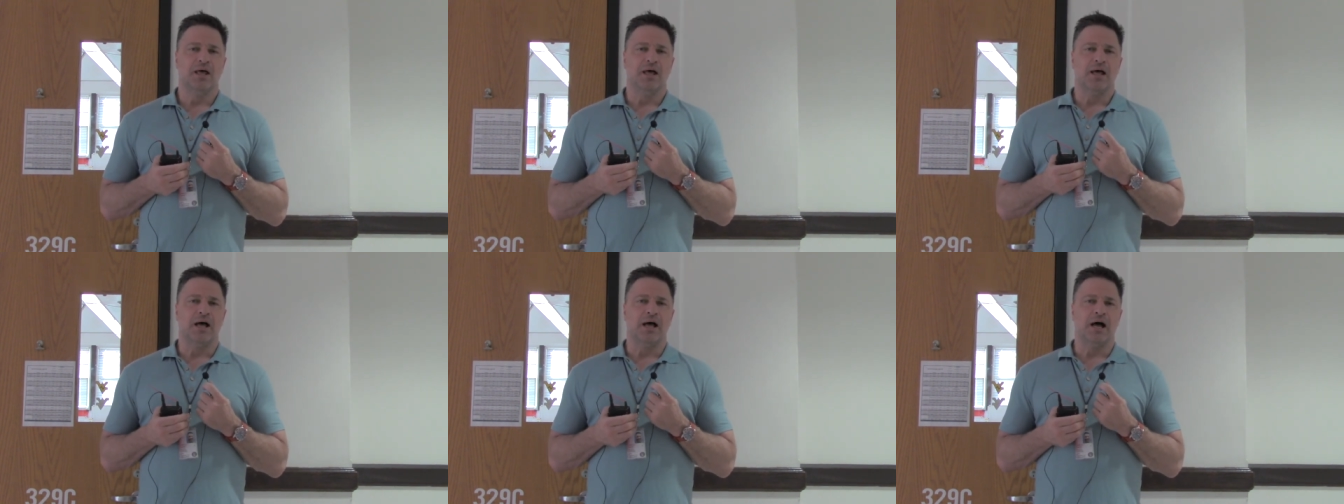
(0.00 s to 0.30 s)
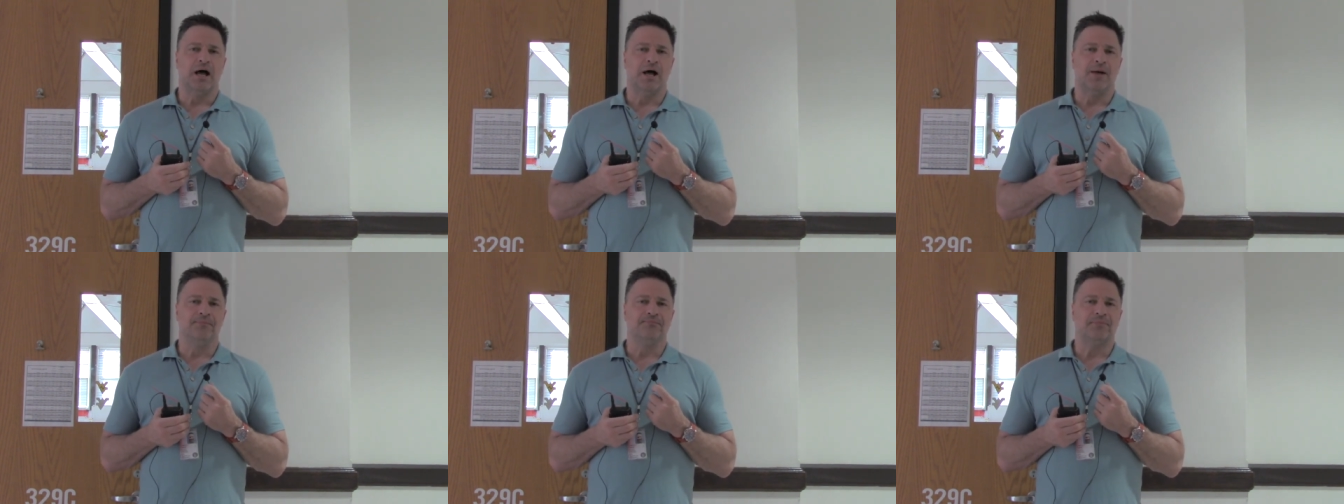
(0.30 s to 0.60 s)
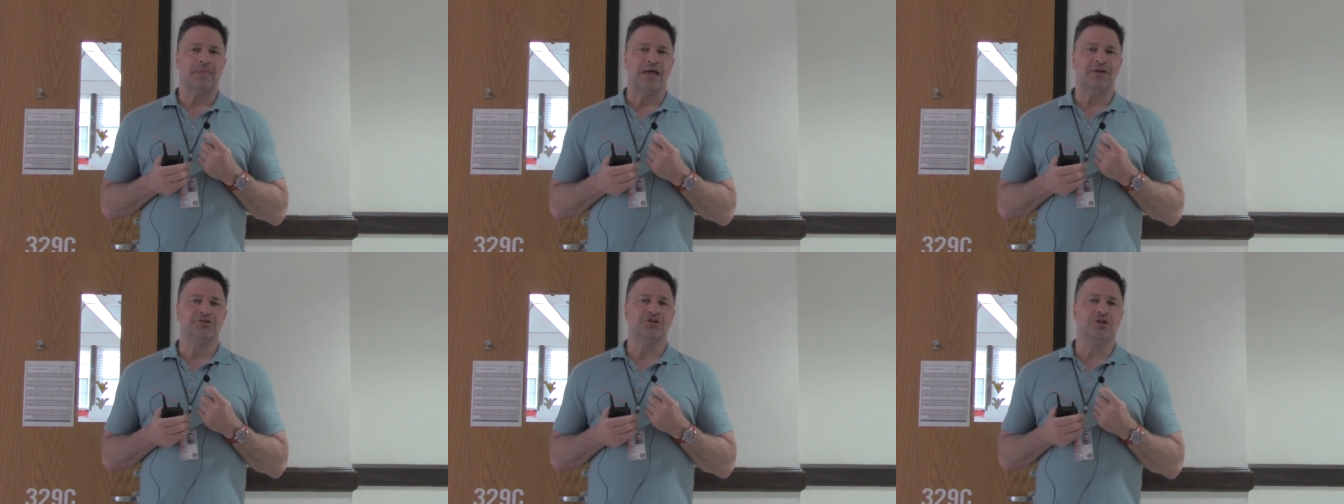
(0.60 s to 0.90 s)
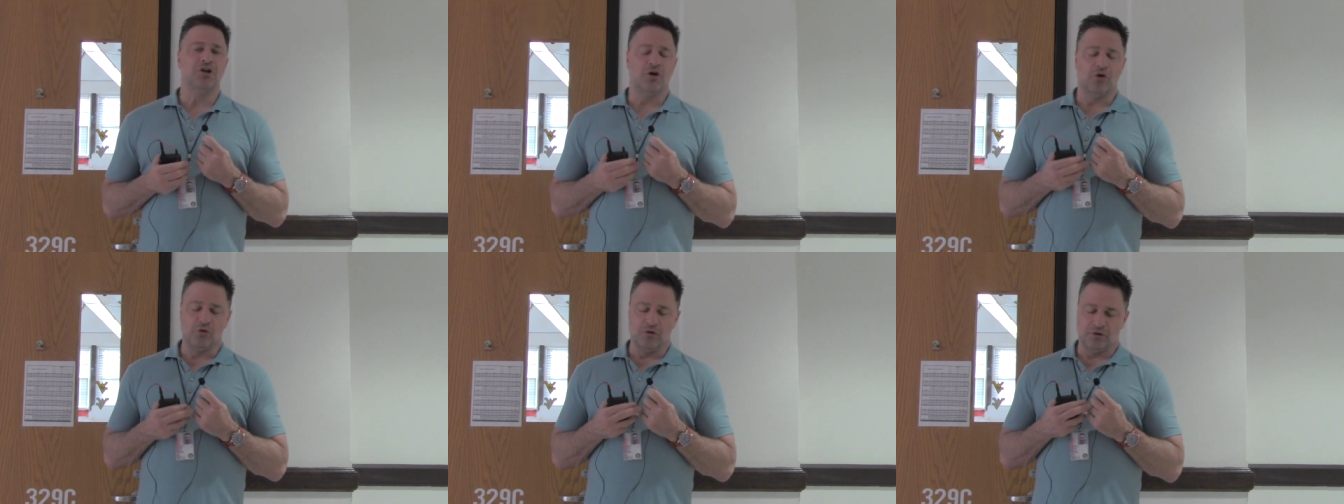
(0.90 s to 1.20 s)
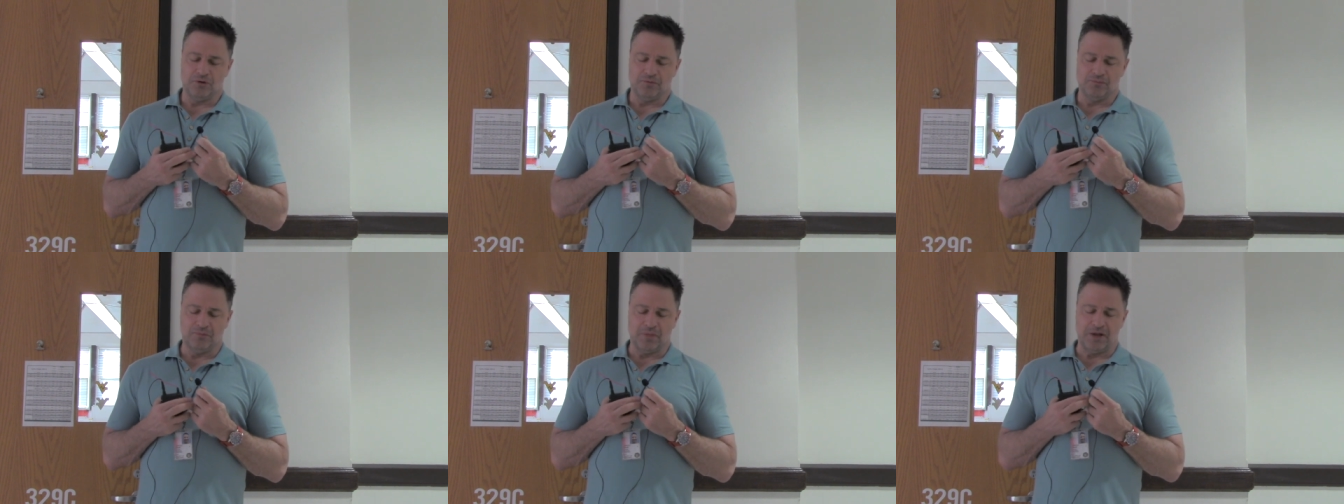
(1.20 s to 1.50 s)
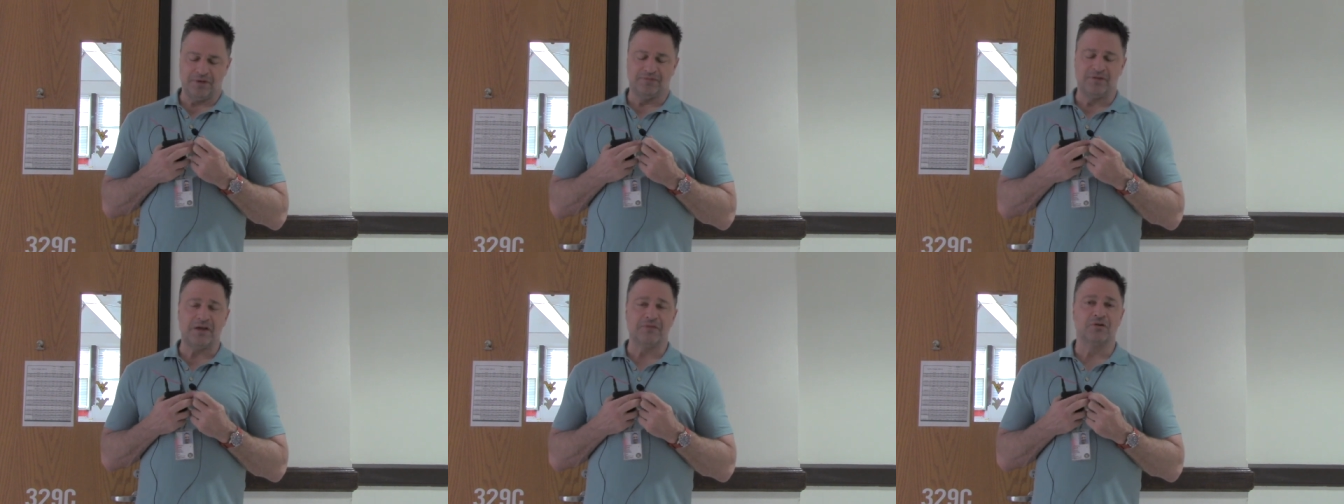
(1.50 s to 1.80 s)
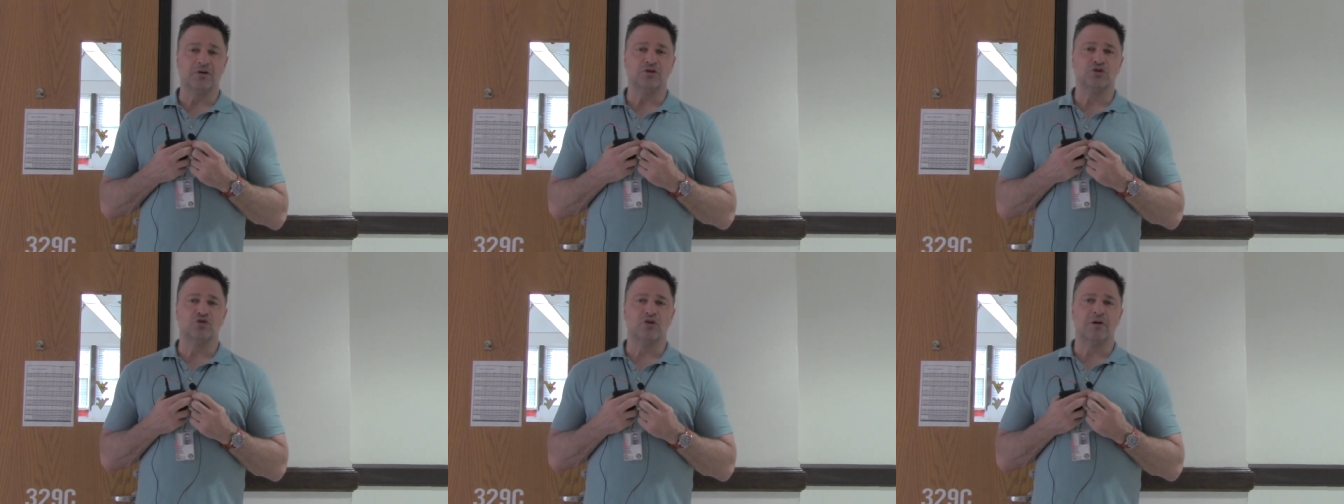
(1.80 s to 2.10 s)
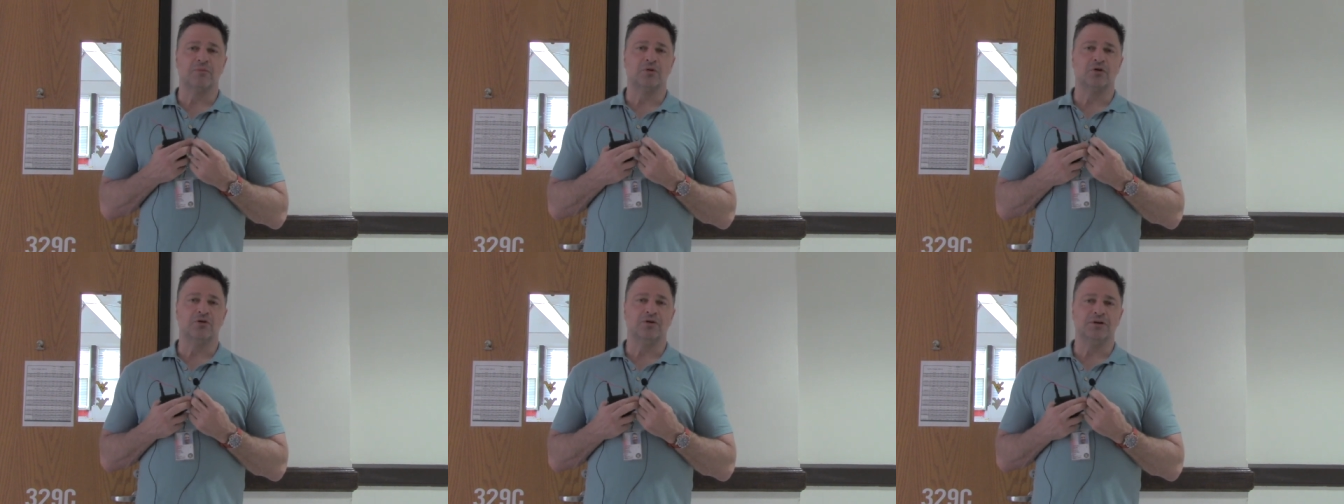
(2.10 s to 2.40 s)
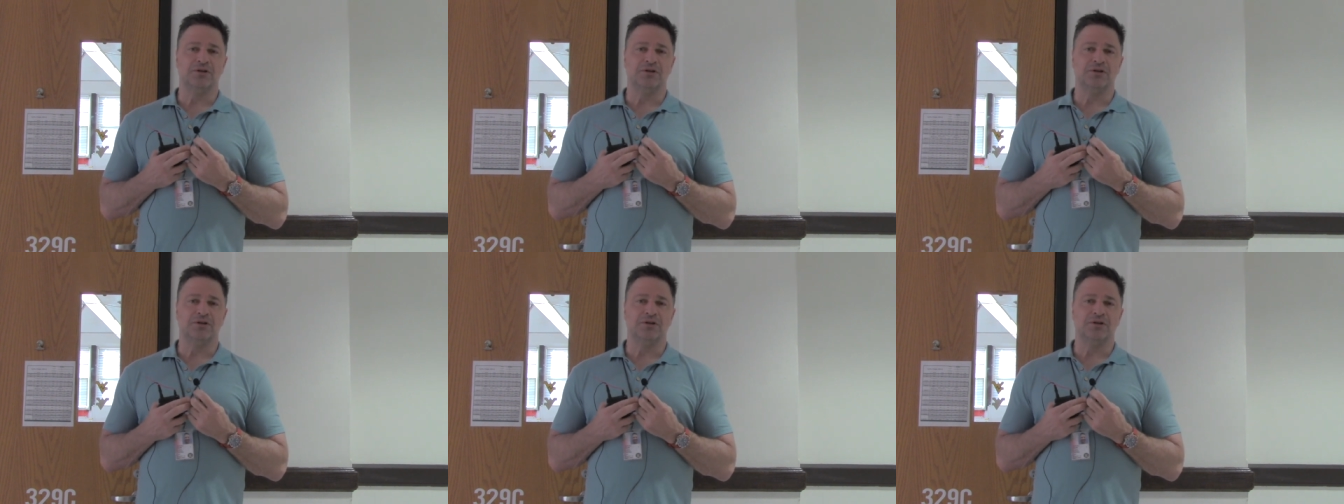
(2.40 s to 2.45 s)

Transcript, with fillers: Um, as you know, my favorite drummer